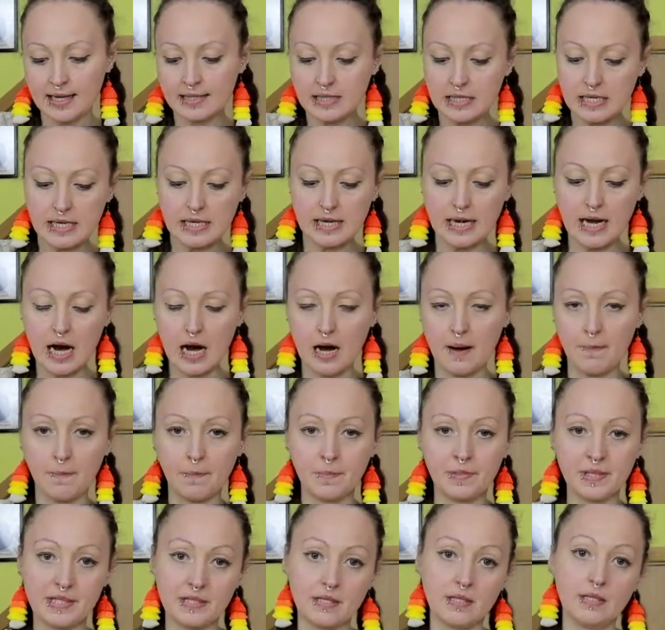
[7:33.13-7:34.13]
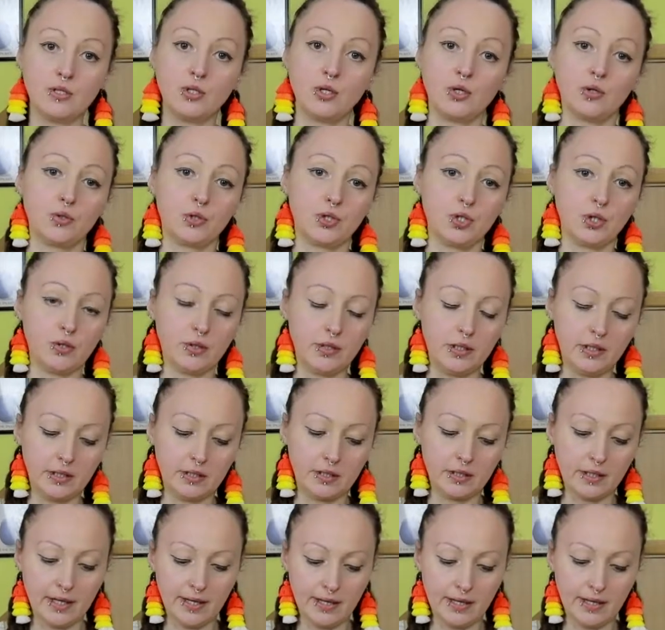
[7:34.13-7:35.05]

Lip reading: any lumps in your chocolate.